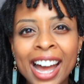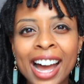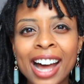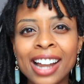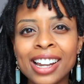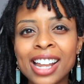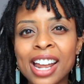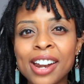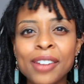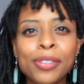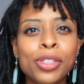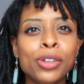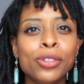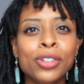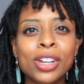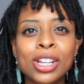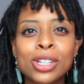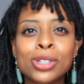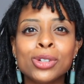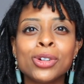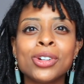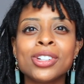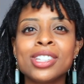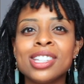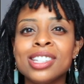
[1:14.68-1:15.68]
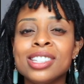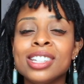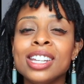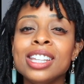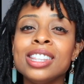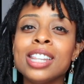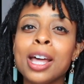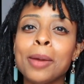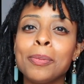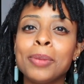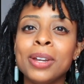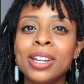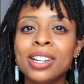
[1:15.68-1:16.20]
A lot of the resources
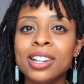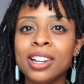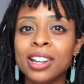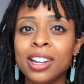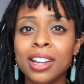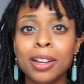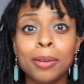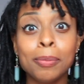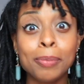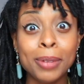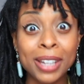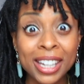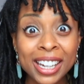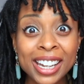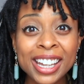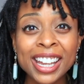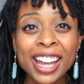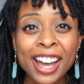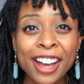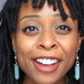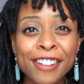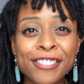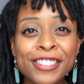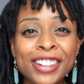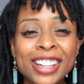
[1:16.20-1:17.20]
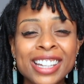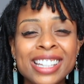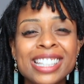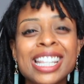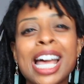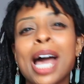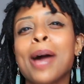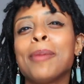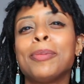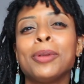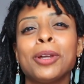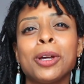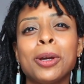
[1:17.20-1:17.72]
in that PDF is
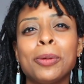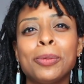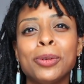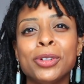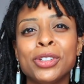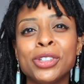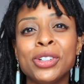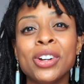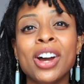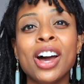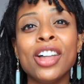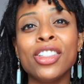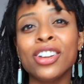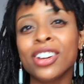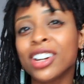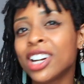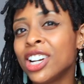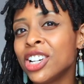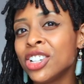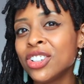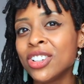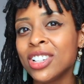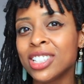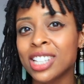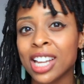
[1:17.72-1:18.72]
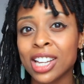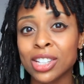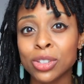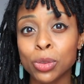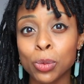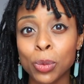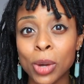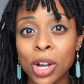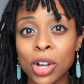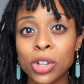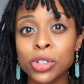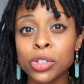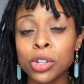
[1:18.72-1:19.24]
applicable to other countries as
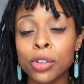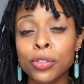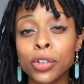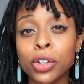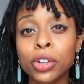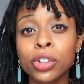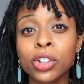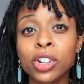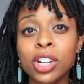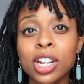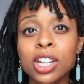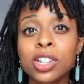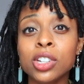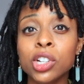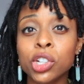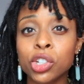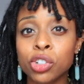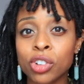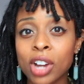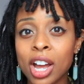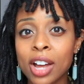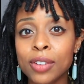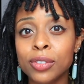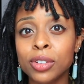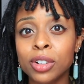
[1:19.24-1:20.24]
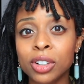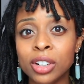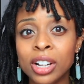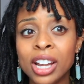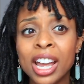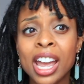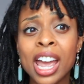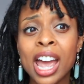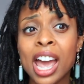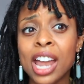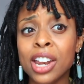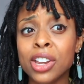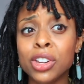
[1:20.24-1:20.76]
well, so if you're looking to travel
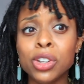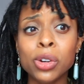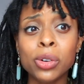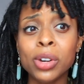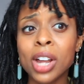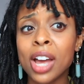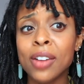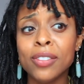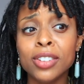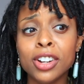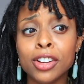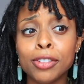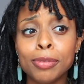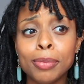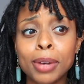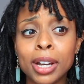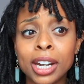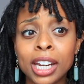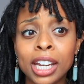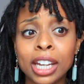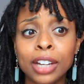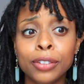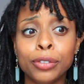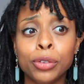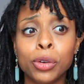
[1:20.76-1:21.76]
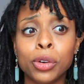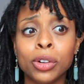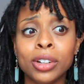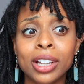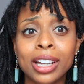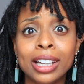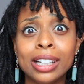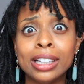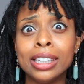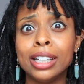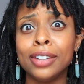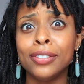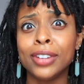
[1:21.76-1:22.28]
and you don't have enough money for
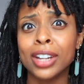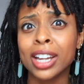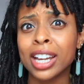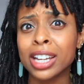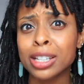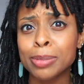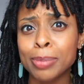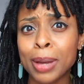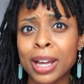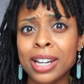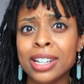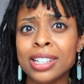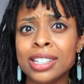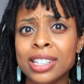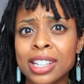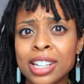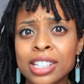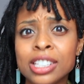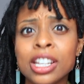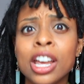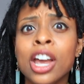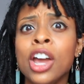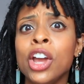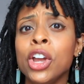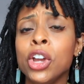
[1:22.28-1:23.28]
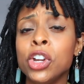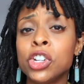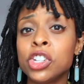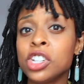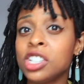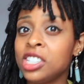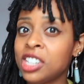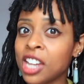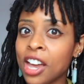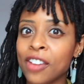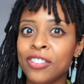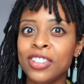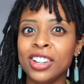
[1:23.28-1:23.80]
like living expenses, you
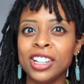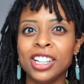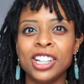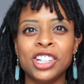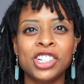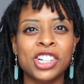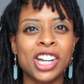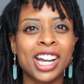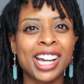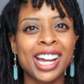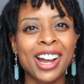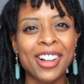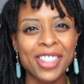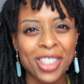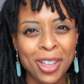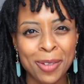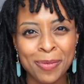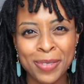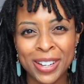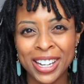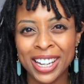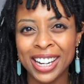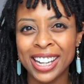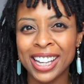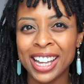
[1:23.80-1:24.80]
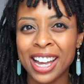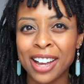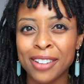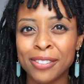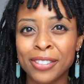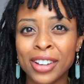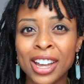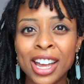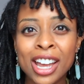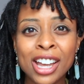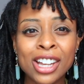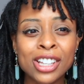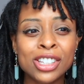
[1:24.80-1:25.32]
should definitely check out the
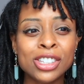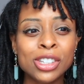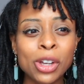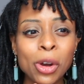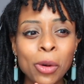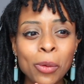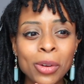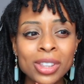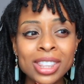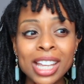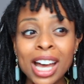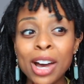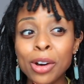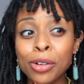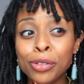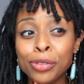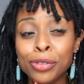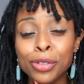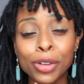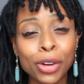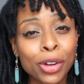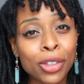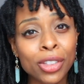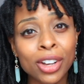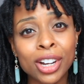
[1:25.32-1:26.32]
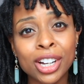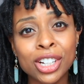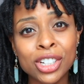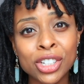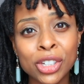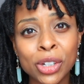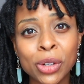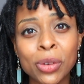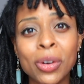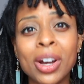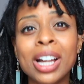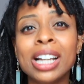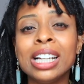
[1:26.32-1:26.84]
PDF. So without further
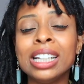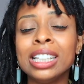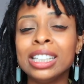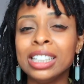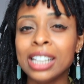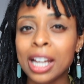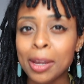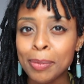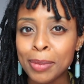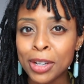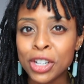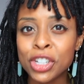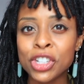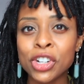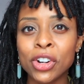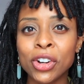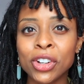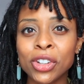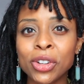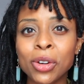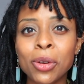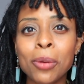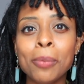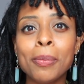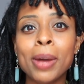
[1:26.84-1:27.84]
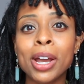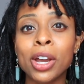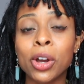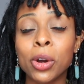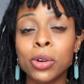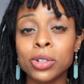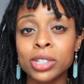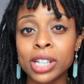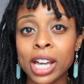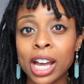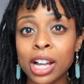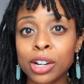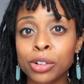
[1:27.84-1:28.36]
ado, let me show you my
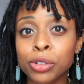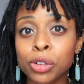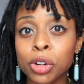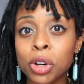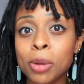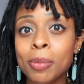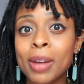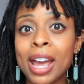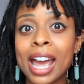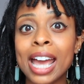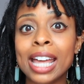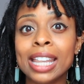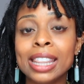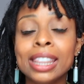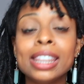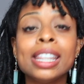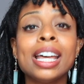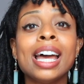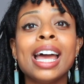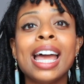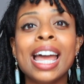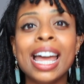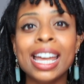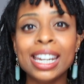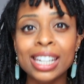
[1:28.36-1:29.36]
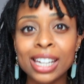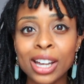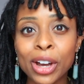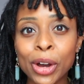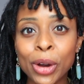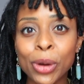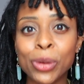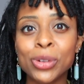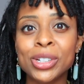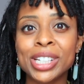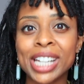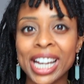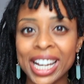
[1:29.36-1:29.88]
hotel room and the Henna
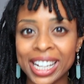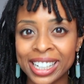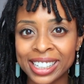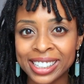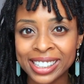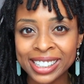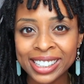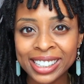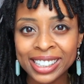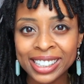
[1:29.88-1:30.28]
Hotel.